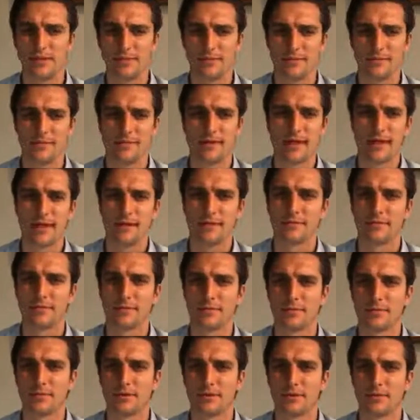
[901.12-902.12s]
fit
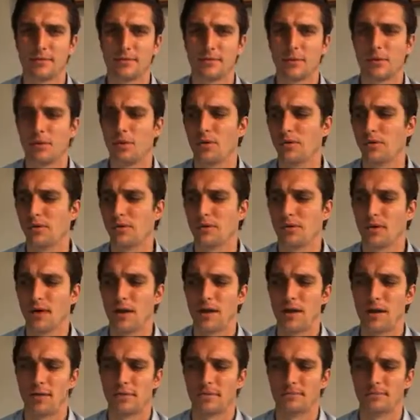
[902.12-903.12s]
for both
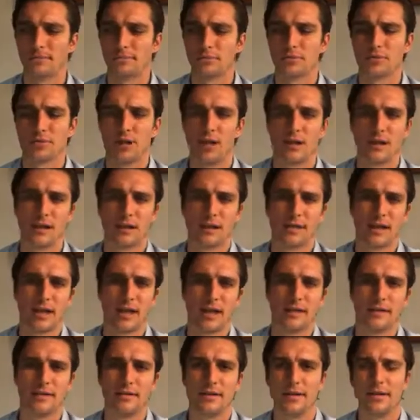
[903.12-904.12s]
product
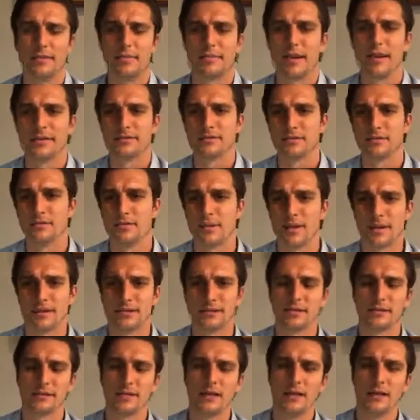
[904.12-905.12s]
and investor
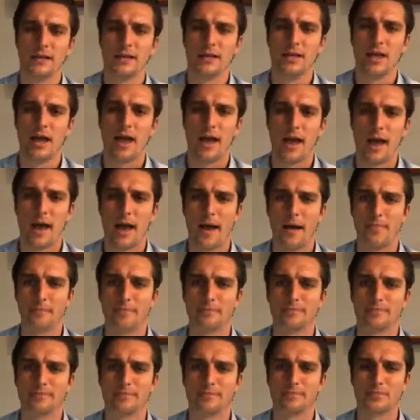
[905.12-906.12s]
base.
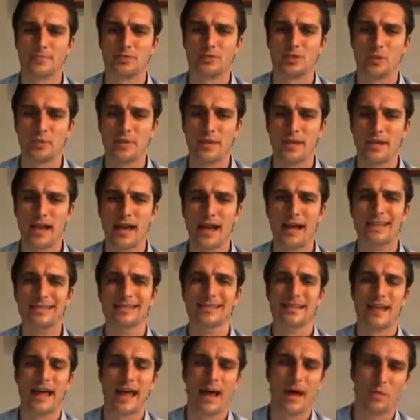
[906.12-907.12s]
So because of
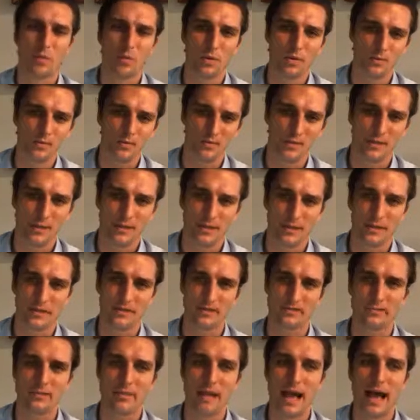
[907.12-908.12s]
that, we've seen this
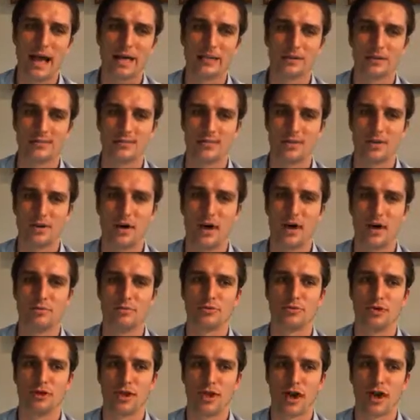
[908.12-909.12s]
massive
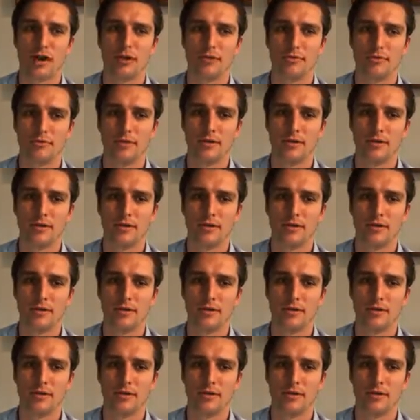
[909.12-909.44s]
adoption of